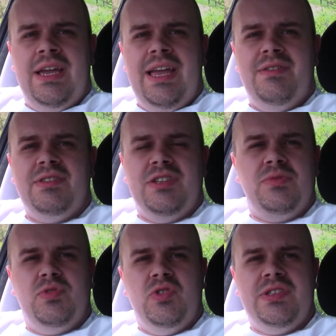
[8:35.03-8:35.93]
It was like
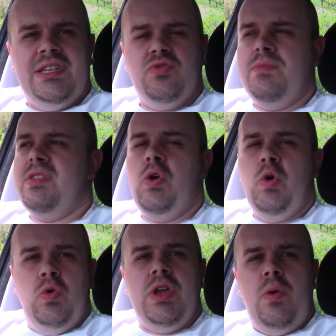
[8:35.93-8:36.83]
some sort of test screen, but the
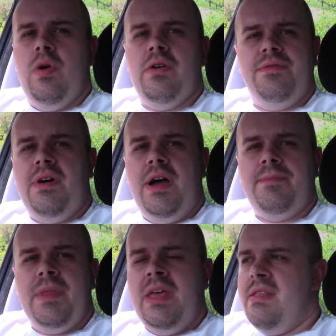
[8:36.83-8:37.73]
audio worked
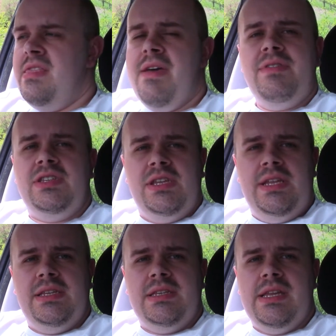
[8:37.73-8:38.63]
fine. Never seen
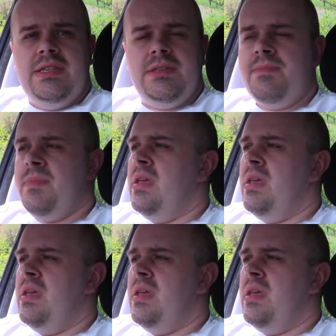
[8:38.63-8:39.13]
it since.